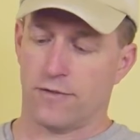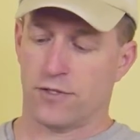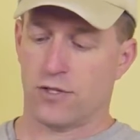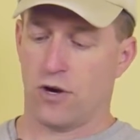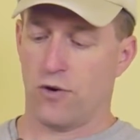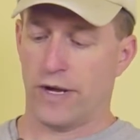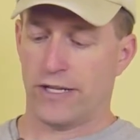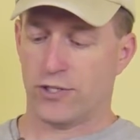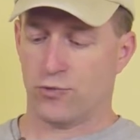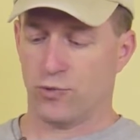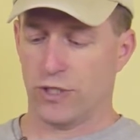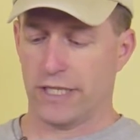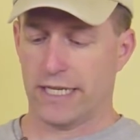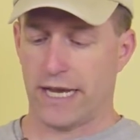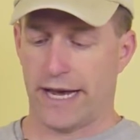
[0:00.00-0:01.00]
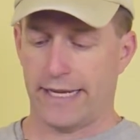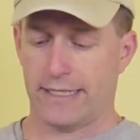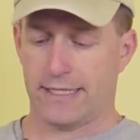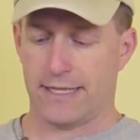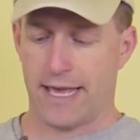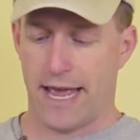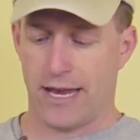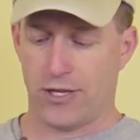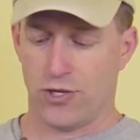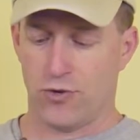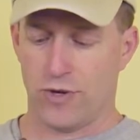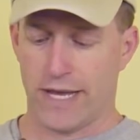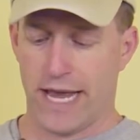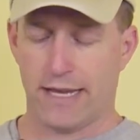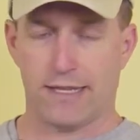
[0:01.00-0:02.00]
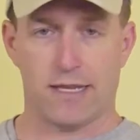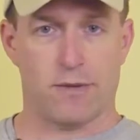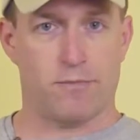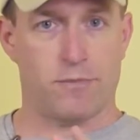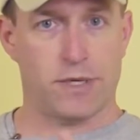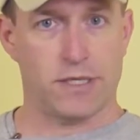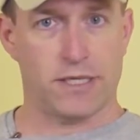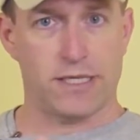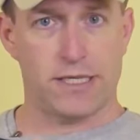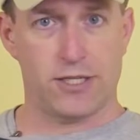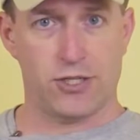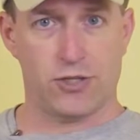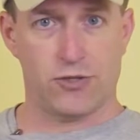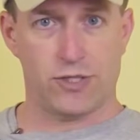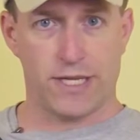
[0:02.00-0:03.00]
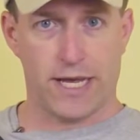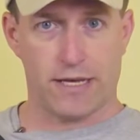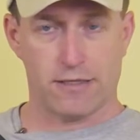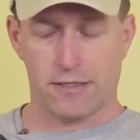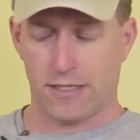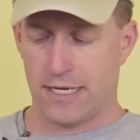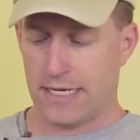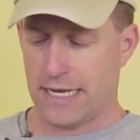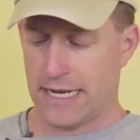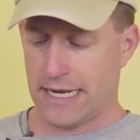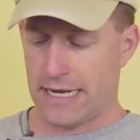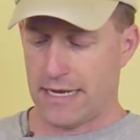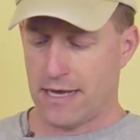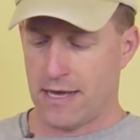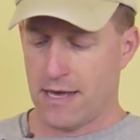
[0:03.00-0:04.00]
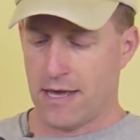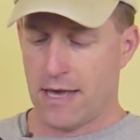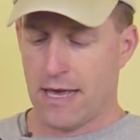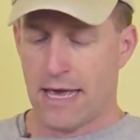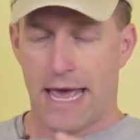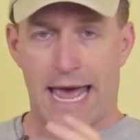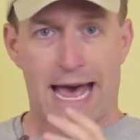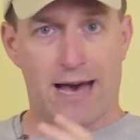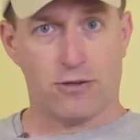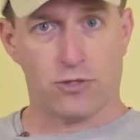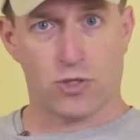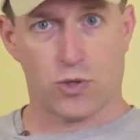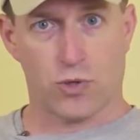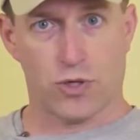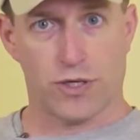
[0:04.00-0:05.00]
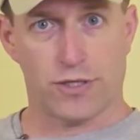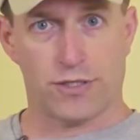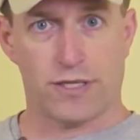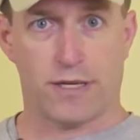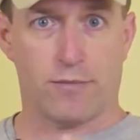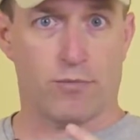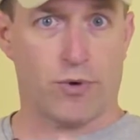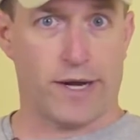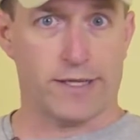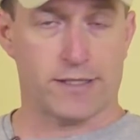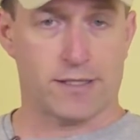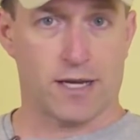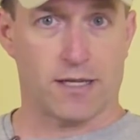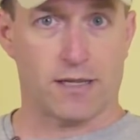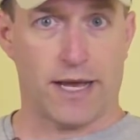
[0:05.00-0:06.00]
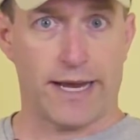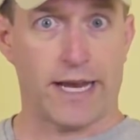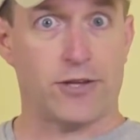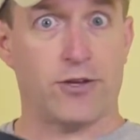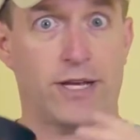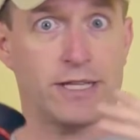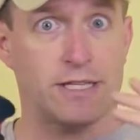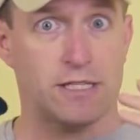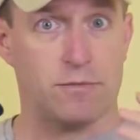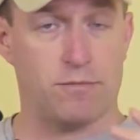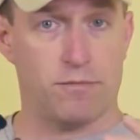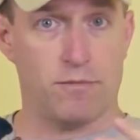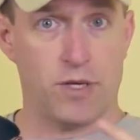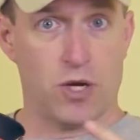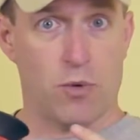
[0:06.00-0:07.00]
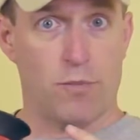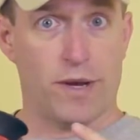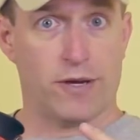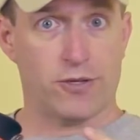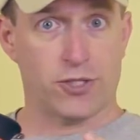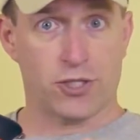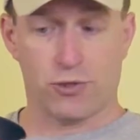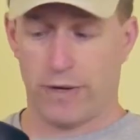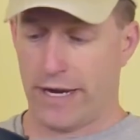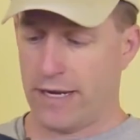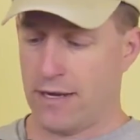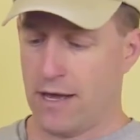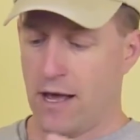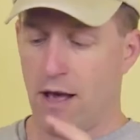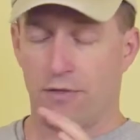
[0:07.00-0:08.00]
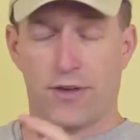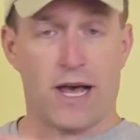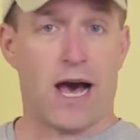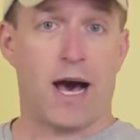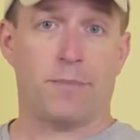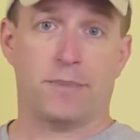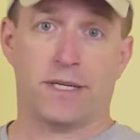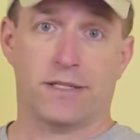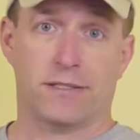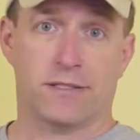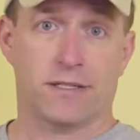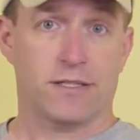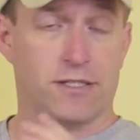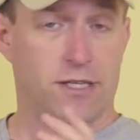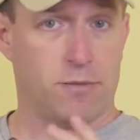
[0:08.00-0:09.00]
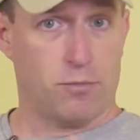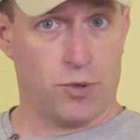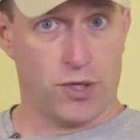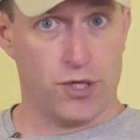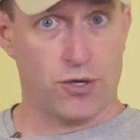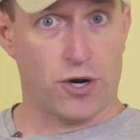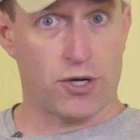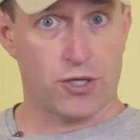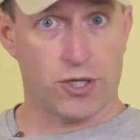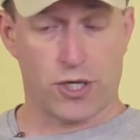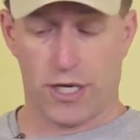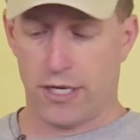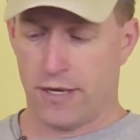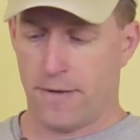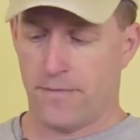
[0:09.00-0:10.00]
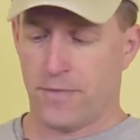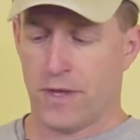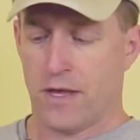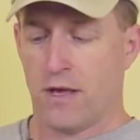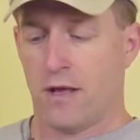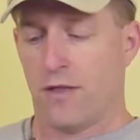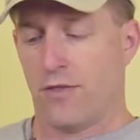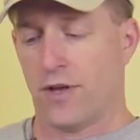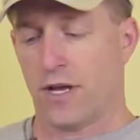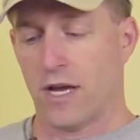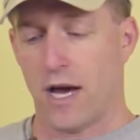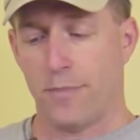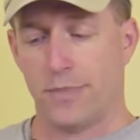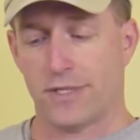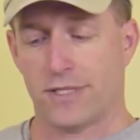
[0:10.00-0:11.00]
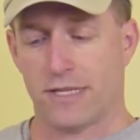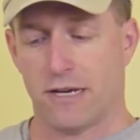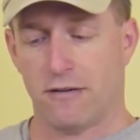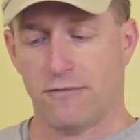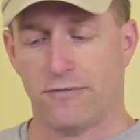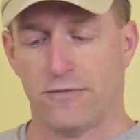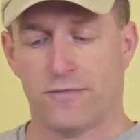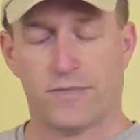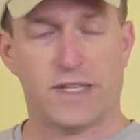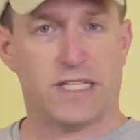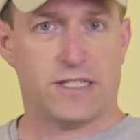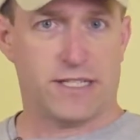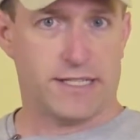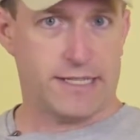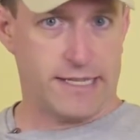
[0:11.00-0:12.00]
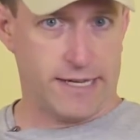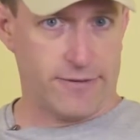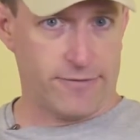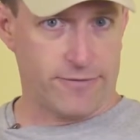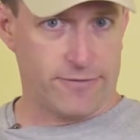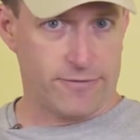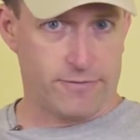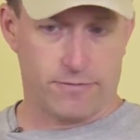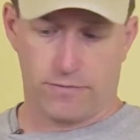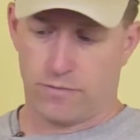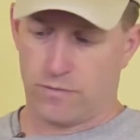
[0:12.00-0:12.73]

So it's really nice that you get the ability to use the LCD outdoors in bright sunlight, and you get this, bigger screen. The optics seem pretty darn good. The cup itself is stiff.